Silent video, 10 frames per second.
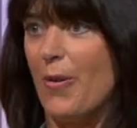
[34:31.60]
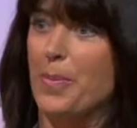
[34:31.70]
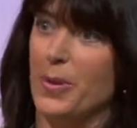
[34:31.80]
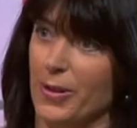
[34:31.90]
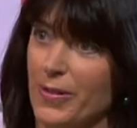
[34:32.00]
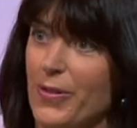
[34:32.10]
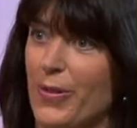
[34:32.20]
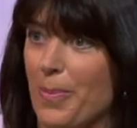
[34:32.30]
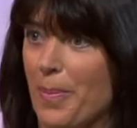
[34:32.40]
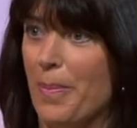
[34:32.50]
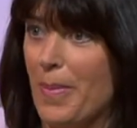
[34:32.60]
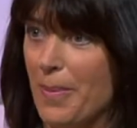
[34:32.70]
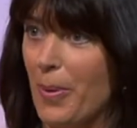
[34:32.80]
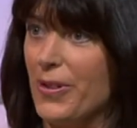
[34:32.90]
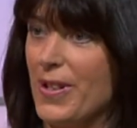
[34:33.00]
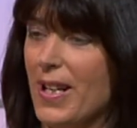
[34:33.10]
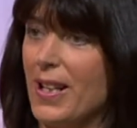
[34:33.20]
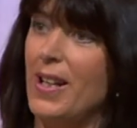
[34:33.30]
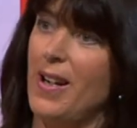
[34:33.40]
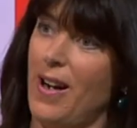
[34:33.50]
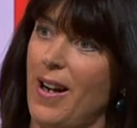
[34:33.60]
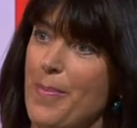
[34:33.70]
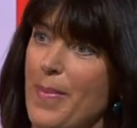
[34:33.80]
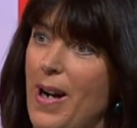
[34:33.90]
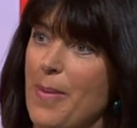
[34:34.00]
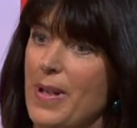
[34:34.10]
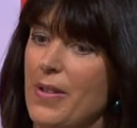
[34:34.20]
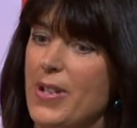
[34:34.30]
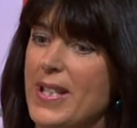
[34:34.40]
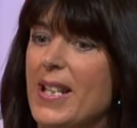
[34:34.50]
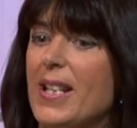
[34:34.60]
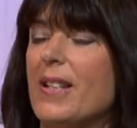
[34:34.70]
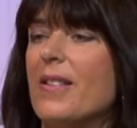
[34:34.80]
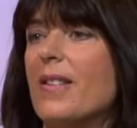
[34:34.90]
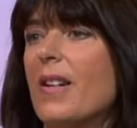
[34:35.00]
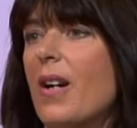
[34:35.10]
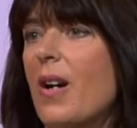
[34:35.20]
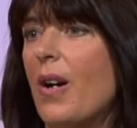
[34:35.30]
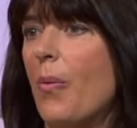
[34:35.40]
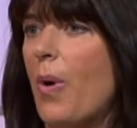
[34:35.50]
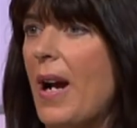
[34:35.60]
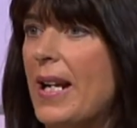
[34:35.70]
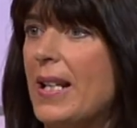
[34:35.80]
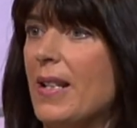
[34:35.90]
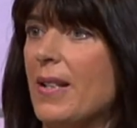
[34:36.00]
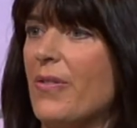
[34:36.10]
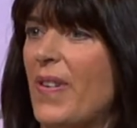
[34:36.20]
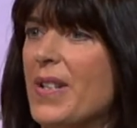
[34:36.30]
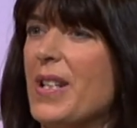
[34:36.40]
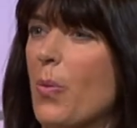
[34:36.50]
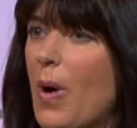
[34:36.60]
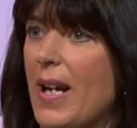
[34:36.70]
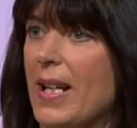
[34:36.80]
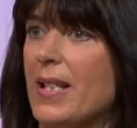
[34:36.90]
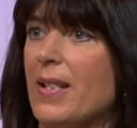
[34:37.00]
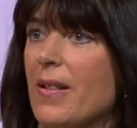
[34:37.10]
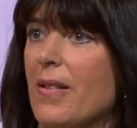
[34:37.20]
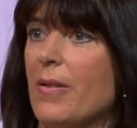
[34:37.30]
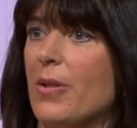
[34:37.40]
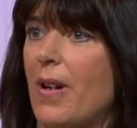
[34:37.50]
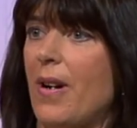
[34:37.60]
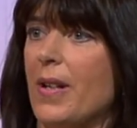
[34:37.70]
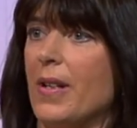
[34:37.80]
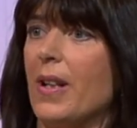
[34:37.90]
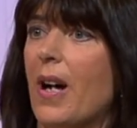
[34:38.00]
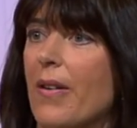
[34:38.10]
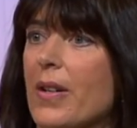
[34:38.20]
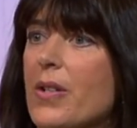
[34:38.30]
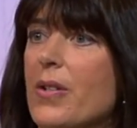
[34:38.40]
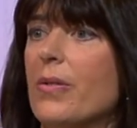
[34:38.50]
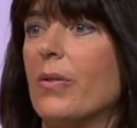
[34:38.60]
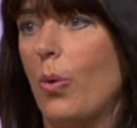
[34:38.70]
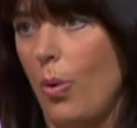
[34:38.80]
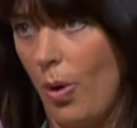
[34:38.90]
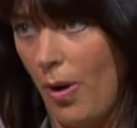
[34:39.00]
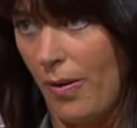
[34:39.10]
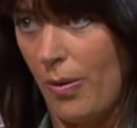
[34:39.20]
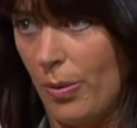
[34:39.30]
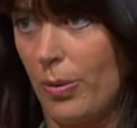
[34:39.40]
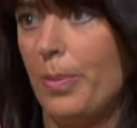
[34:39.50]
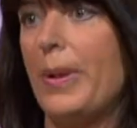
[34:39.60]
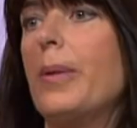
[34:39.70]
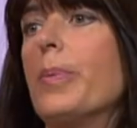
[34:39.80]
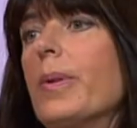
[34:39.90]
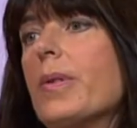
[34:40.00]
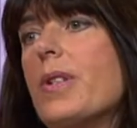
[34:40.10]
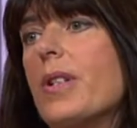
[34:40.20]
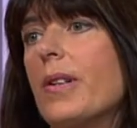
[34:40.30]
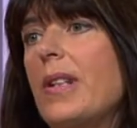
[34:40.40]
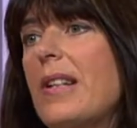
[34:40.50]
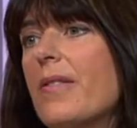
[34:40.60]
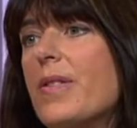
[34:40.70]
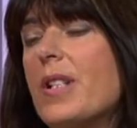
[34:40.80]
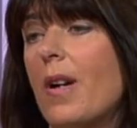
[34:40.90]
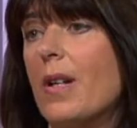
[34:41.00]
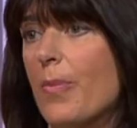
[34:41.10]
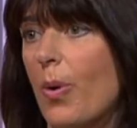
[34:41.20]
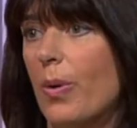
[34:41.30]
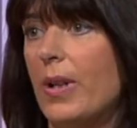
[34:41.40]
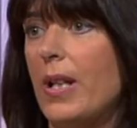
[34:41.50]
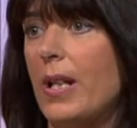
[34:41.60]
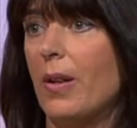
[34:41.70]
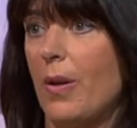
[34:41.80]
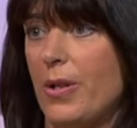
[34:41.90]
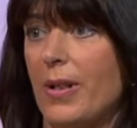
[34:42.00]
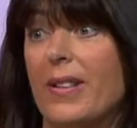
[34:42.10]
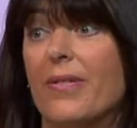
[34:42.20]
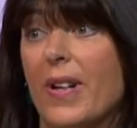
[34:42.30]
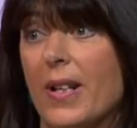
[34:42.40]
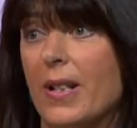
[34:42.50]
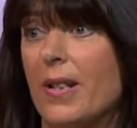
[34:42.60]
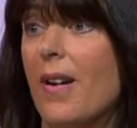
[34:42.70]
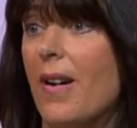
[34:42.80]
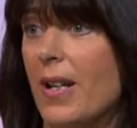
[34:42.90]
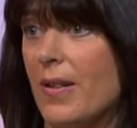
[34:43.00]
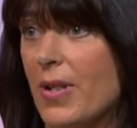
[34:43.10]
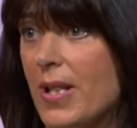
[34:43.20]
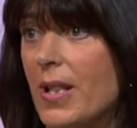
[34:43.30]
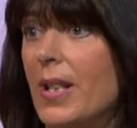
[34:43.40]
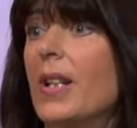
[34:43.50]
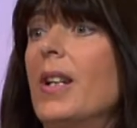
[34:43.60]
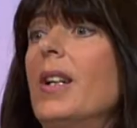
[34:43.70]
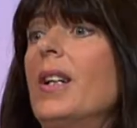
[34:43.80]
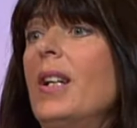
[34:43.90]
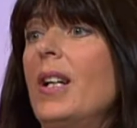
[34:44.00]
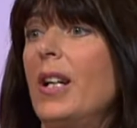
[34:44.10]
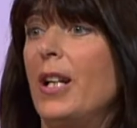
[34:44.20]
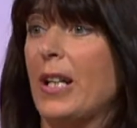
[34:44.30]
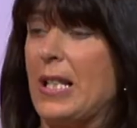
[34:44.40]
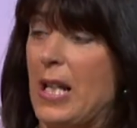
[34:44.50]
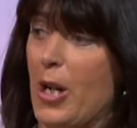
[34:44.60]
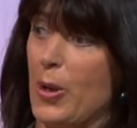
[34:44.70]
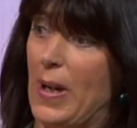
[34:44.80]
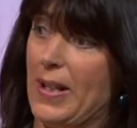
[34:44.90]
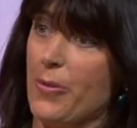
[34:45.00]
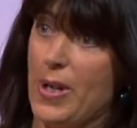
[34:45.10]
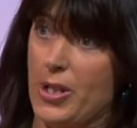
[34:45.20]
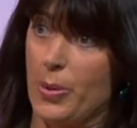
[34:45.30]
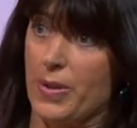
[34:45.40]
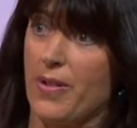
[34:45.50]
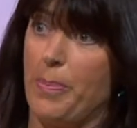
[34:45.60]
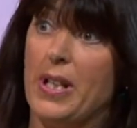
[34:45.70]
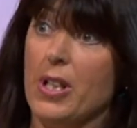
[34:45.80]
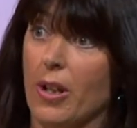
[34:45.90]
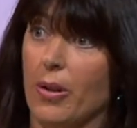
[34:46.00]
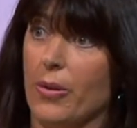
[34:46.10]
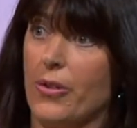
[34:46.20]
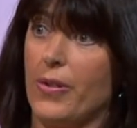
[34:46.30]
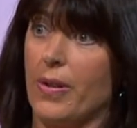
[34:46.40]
removed from my botany. I'm I'm interested in way finding ways to try and encourage all all people to live slightly more ecologically friendly lives. Uh-huh. So, and rituals have been used